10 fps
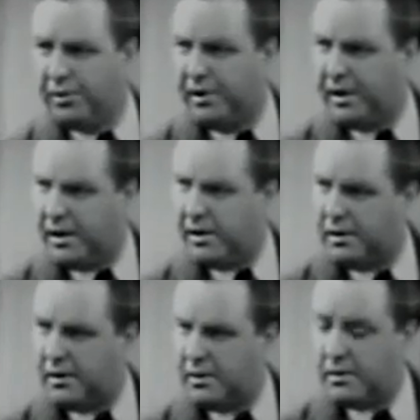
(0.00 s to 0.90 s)
Sunday.
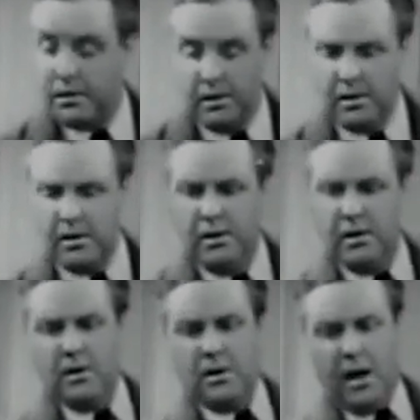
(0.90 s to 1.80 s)

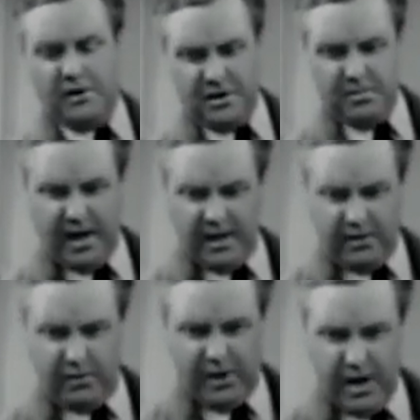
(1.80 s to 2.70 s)
I was a
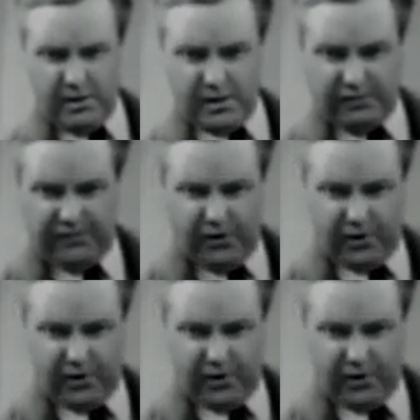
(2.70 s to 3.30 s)
man when I was